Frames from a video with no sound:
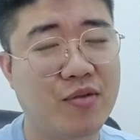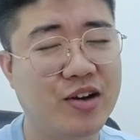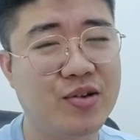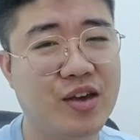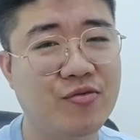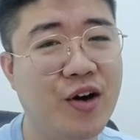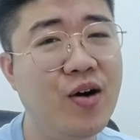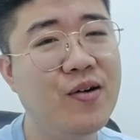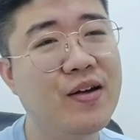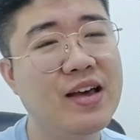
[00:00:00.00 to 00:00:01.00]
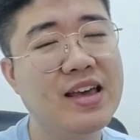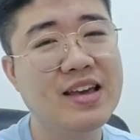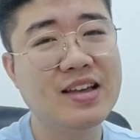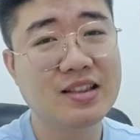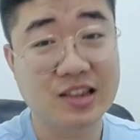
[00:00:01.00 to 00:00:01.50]
we looking for?
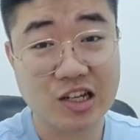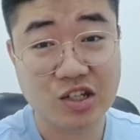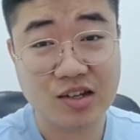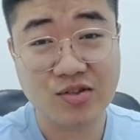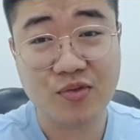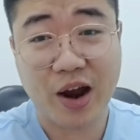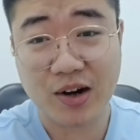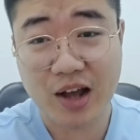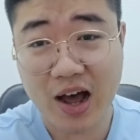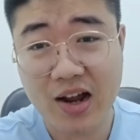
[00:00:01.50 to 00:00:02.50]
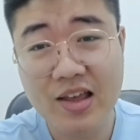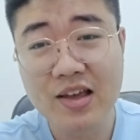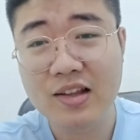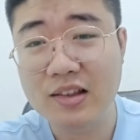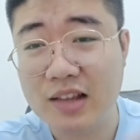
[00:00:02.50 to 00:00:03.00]
This is where the
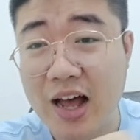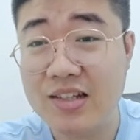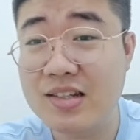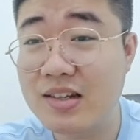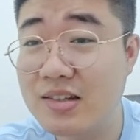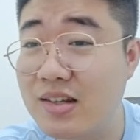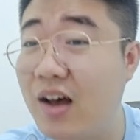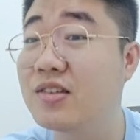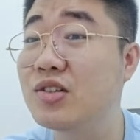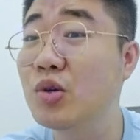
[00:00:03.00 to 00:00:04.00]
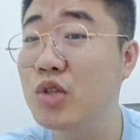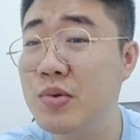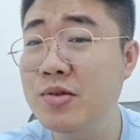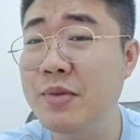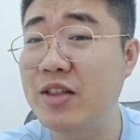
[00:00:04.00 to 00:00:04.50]
last, so
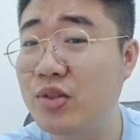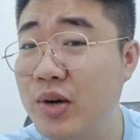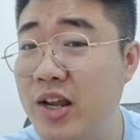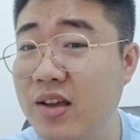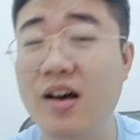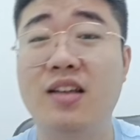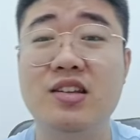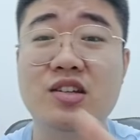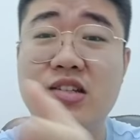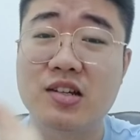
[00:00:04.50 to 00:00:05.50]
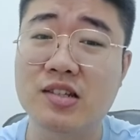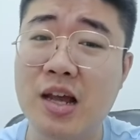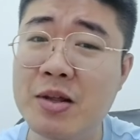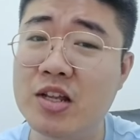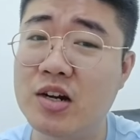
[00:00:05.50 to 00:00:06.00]
divisible by 3, this
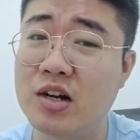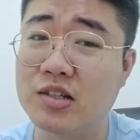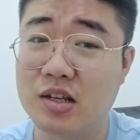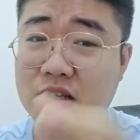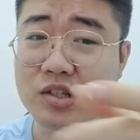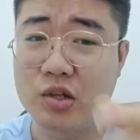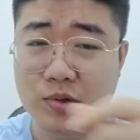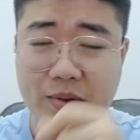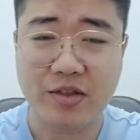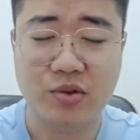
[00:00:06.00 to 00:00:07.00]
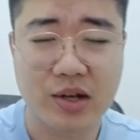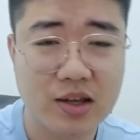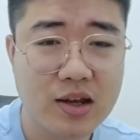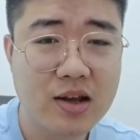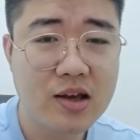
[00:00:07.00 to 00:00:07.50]
sum of digits is divisible by 3.
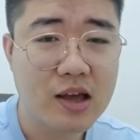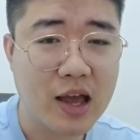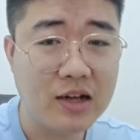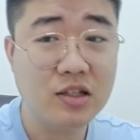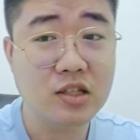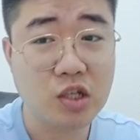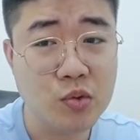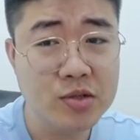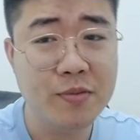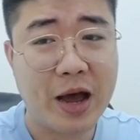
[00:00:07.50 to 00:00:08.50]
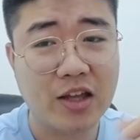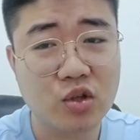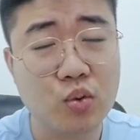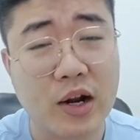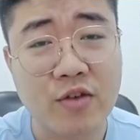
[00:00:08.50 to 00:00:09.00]
And divisible by
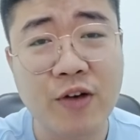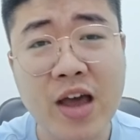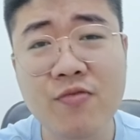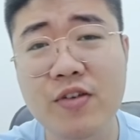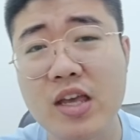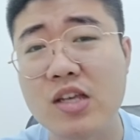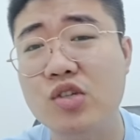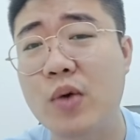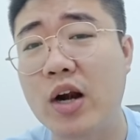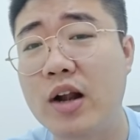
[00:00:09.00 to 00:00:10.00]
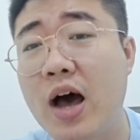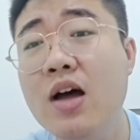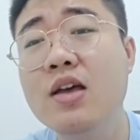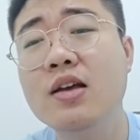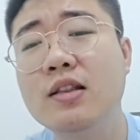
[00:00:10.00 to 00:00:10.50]
25 is where
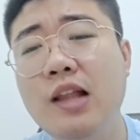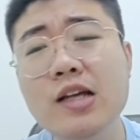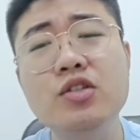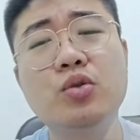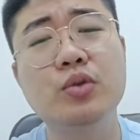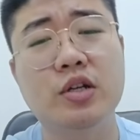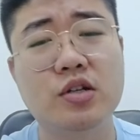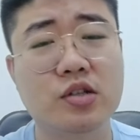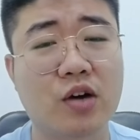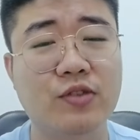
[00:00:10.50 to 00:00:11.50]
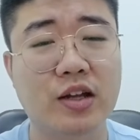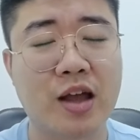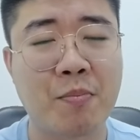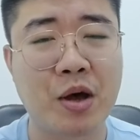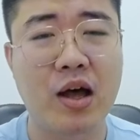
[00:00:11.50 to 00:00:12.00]
the last 2 digits of the
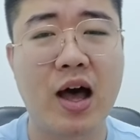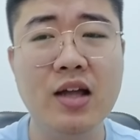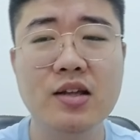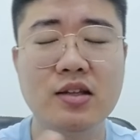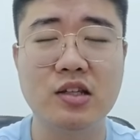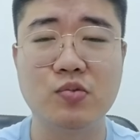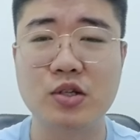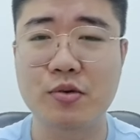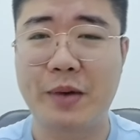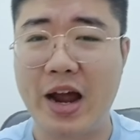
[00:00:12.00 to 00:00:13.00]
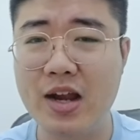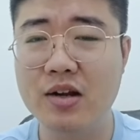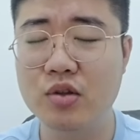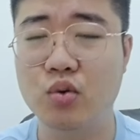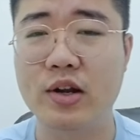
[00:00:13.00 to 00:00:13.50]
number are divisible by
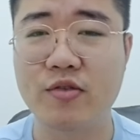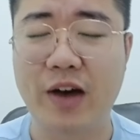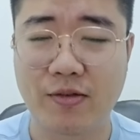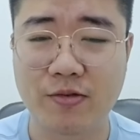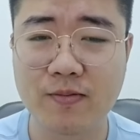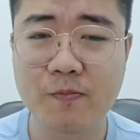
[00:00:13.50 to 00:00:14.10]
25.